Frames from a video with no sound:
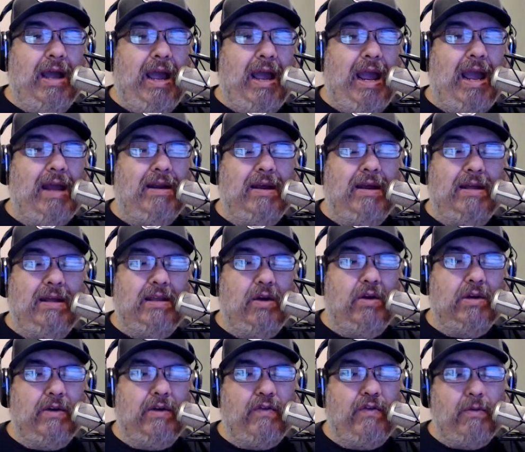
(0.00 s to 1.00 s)
And uh, there
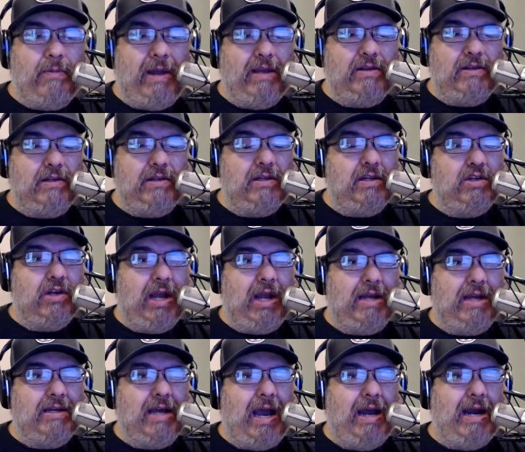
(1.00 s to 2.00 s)
are different places that you
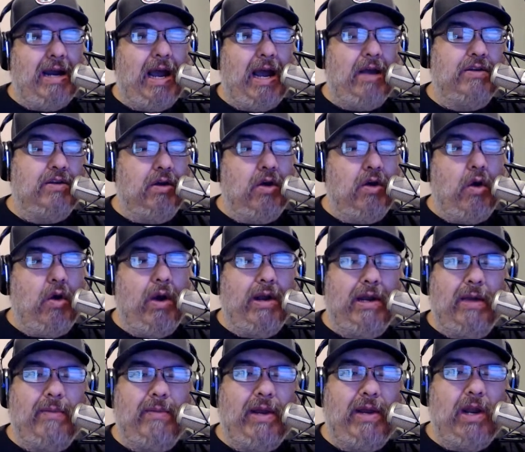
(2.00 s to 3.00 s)
like to hide out. So go ahead and
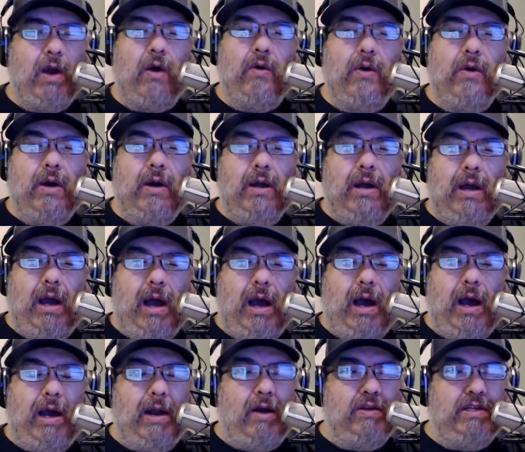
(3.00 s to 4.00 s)
let me know
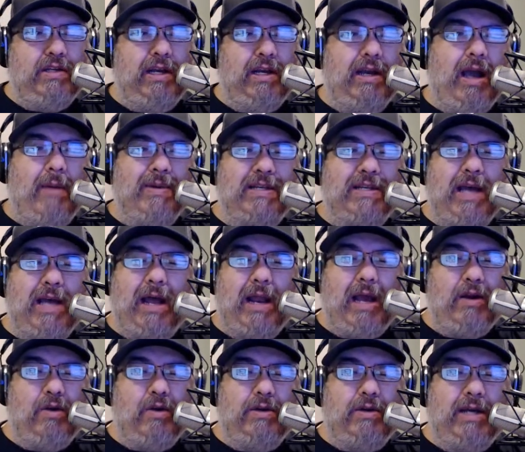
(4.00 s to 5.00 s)
on our Zia Comics
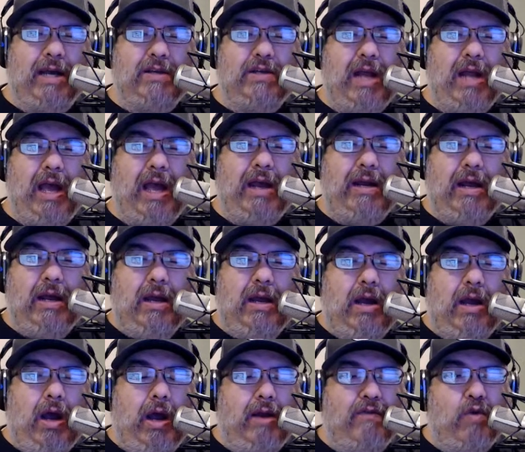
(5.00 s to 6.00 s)
hotline or text line.
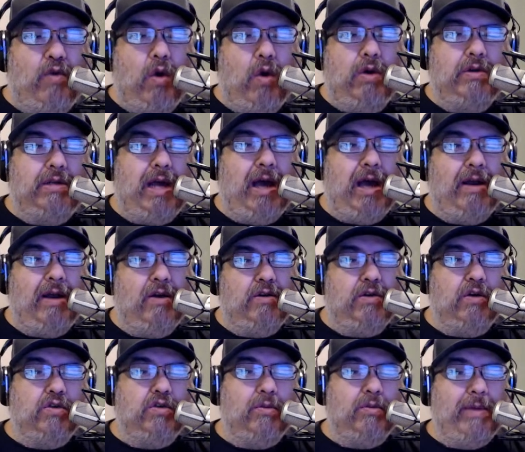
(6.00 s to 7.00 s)
And of course, on our
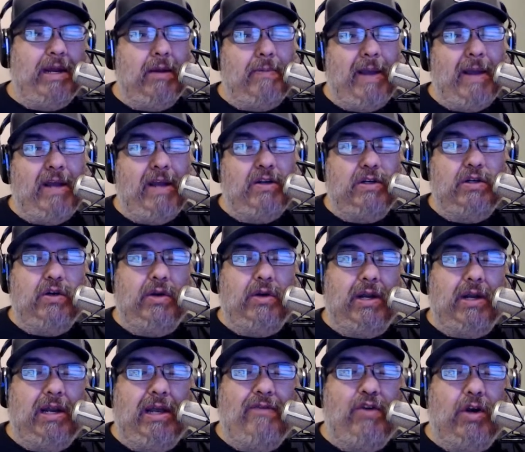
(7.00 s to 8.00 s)
social media pages, you
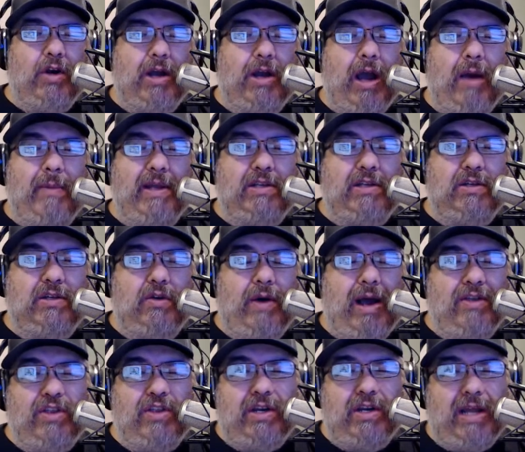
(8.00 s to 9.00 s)
can leave your comments
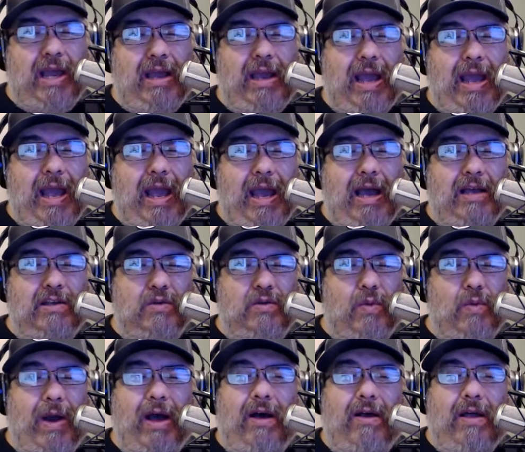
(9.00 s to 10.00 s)
throughout the day as
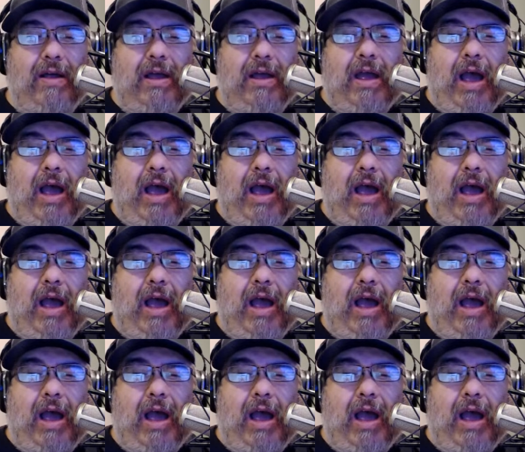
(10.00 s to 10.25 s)
well.